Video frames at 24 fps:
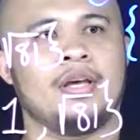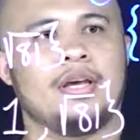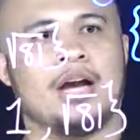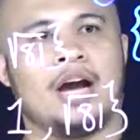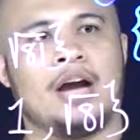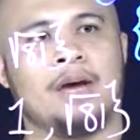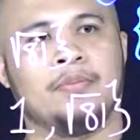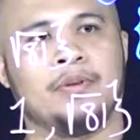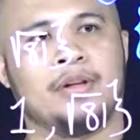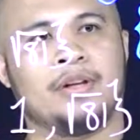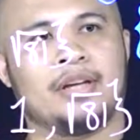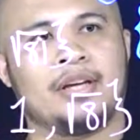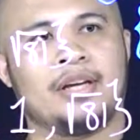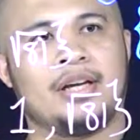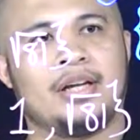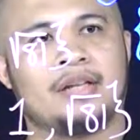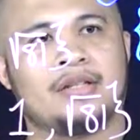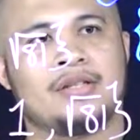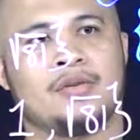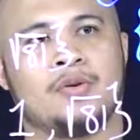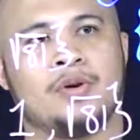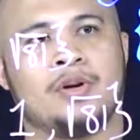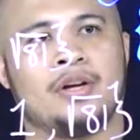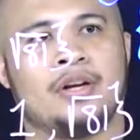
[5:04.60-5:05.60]
I'm looking at
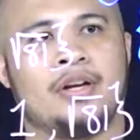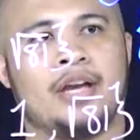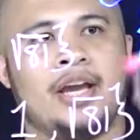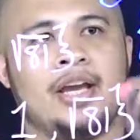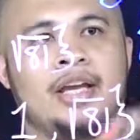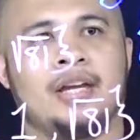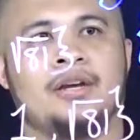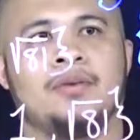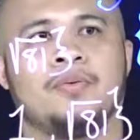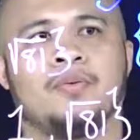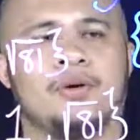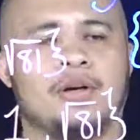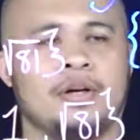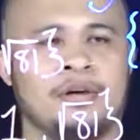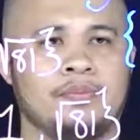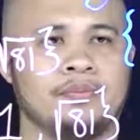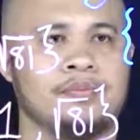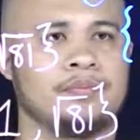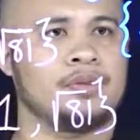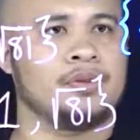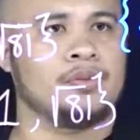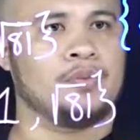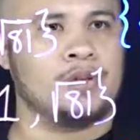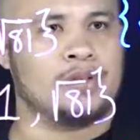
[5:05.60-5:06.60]
square root of 81.
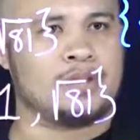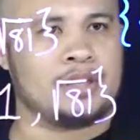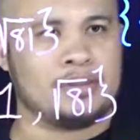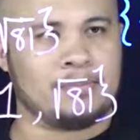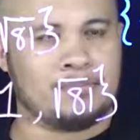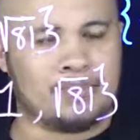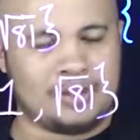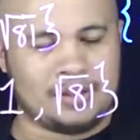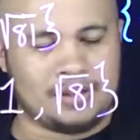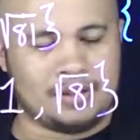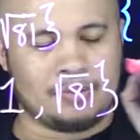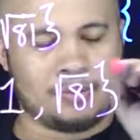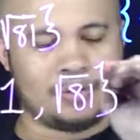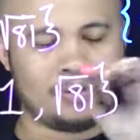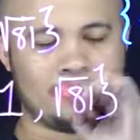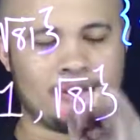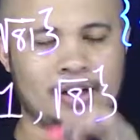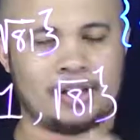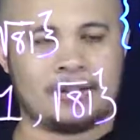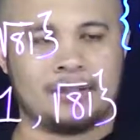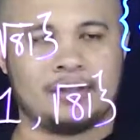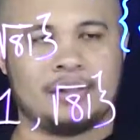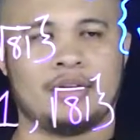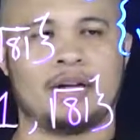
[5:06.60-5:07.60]
which can be
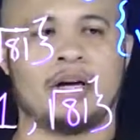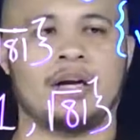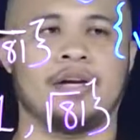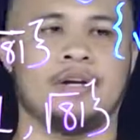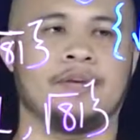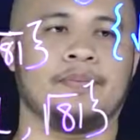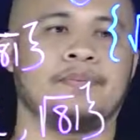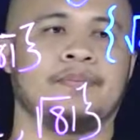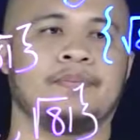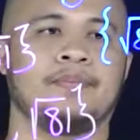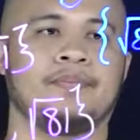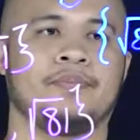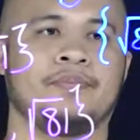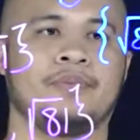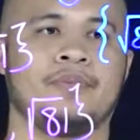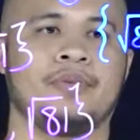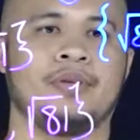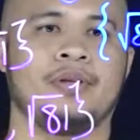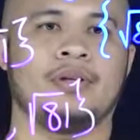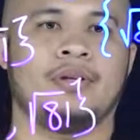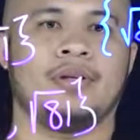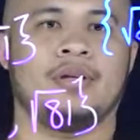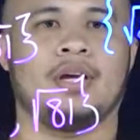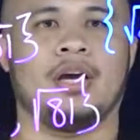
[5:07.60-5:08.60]
simplified to 9.
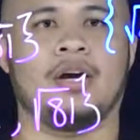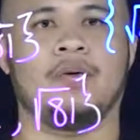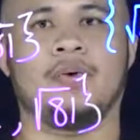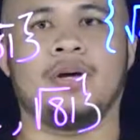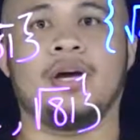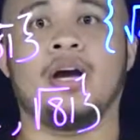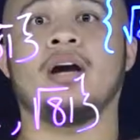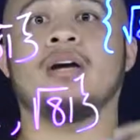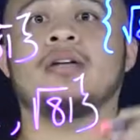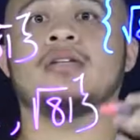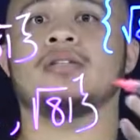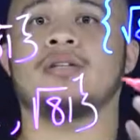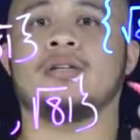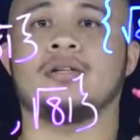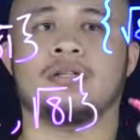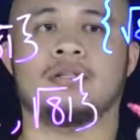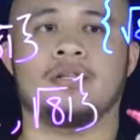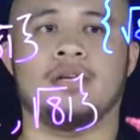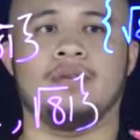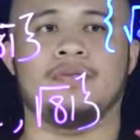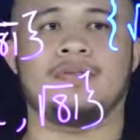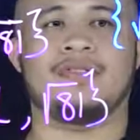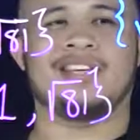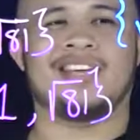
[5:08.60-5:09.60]
And we ask
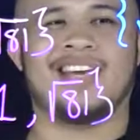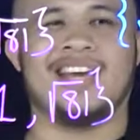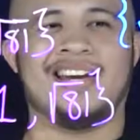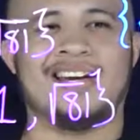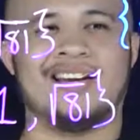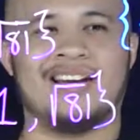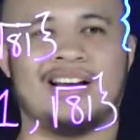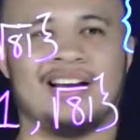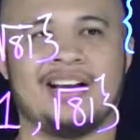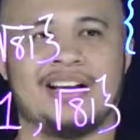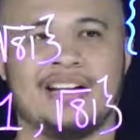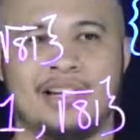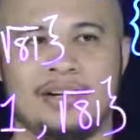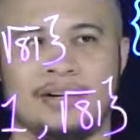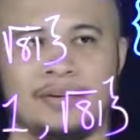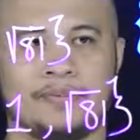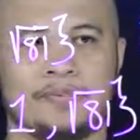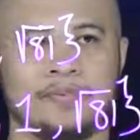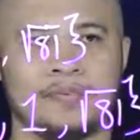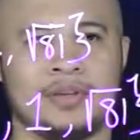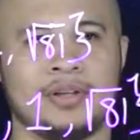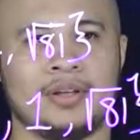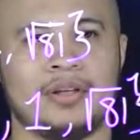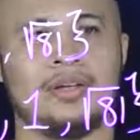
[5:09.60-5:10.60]
ourselves, can 9
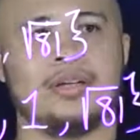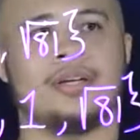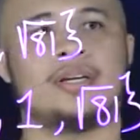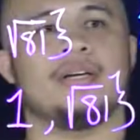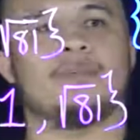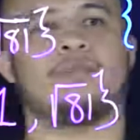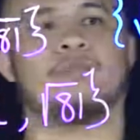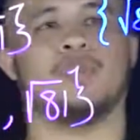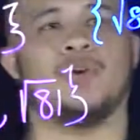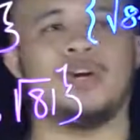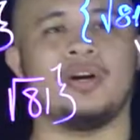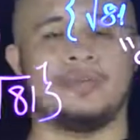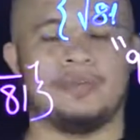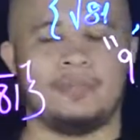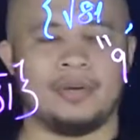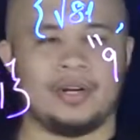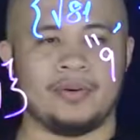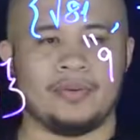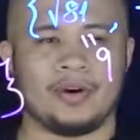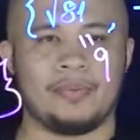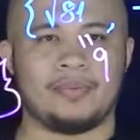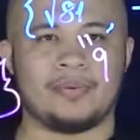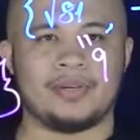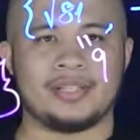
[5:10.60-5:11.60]
be
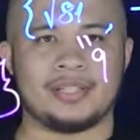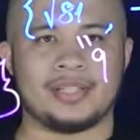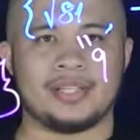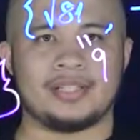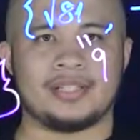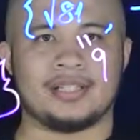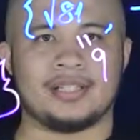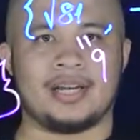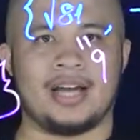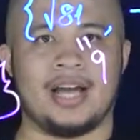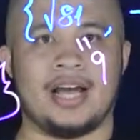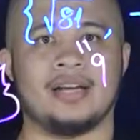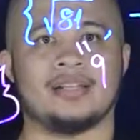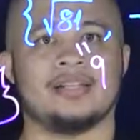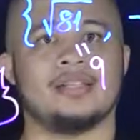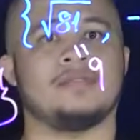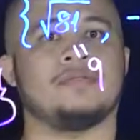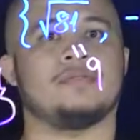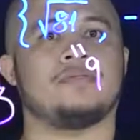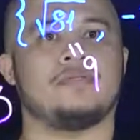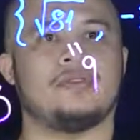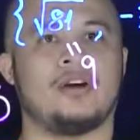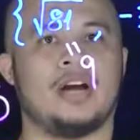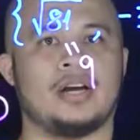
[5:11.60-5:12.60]
represented as a
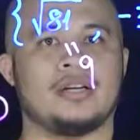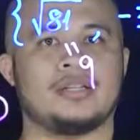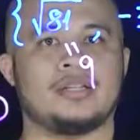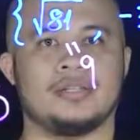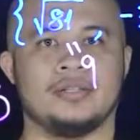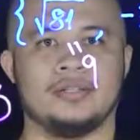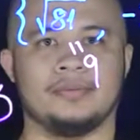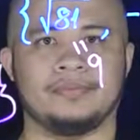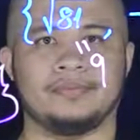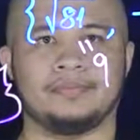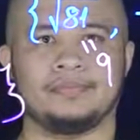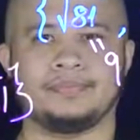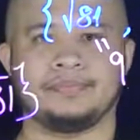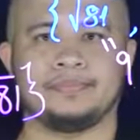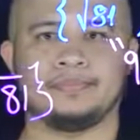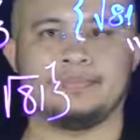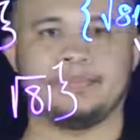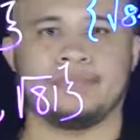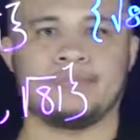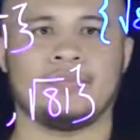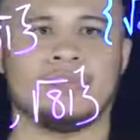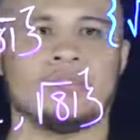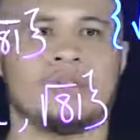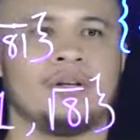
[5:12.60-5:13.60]
fraction?
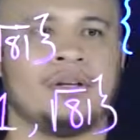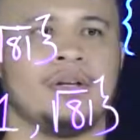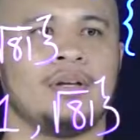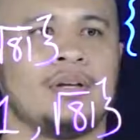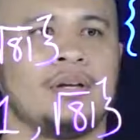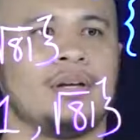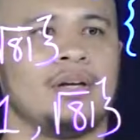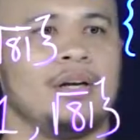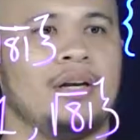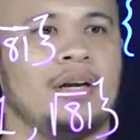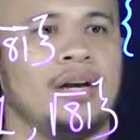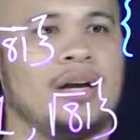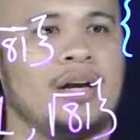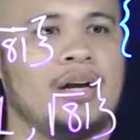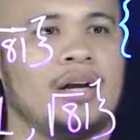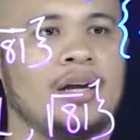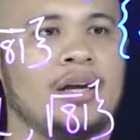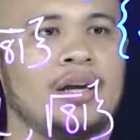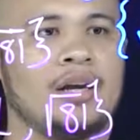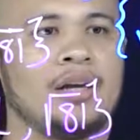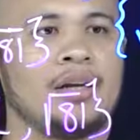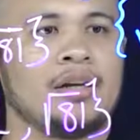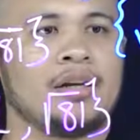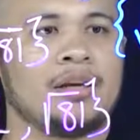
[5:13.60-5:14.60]

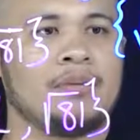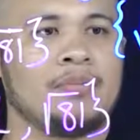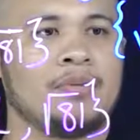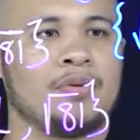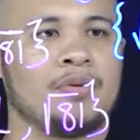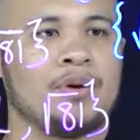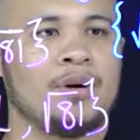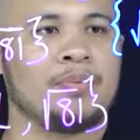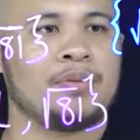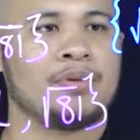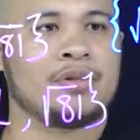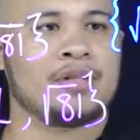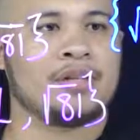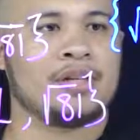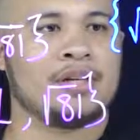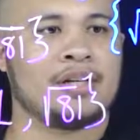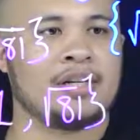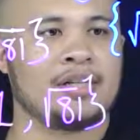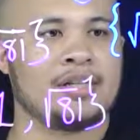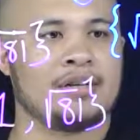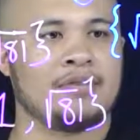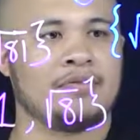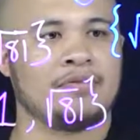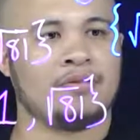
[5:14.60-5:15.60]
9 can be represented
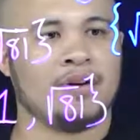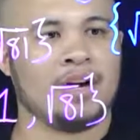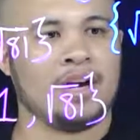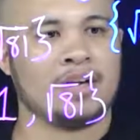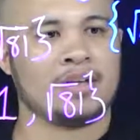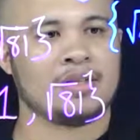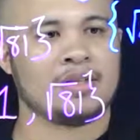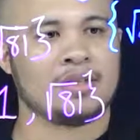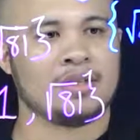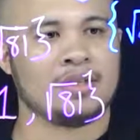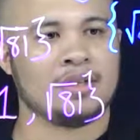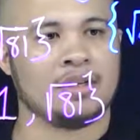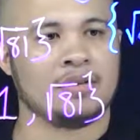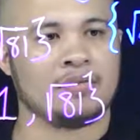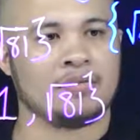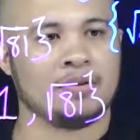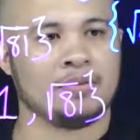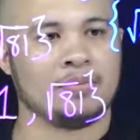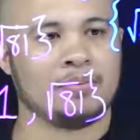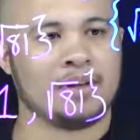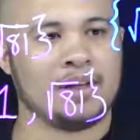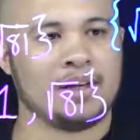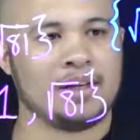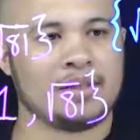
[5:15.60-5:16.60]
as a fraction if we
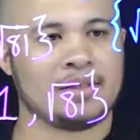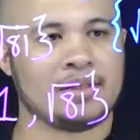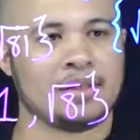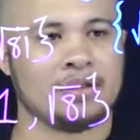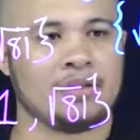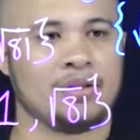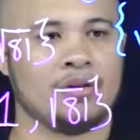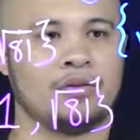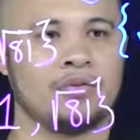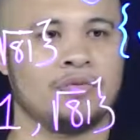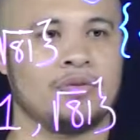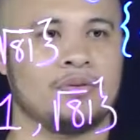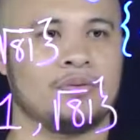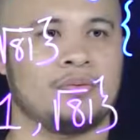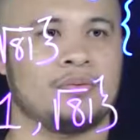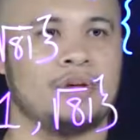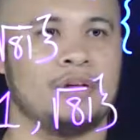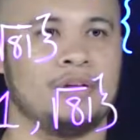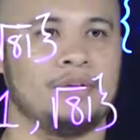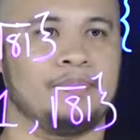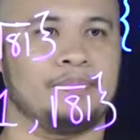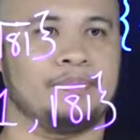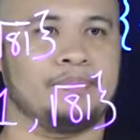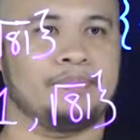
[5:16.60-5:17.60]
place it over
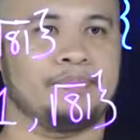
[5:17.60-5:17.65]
1.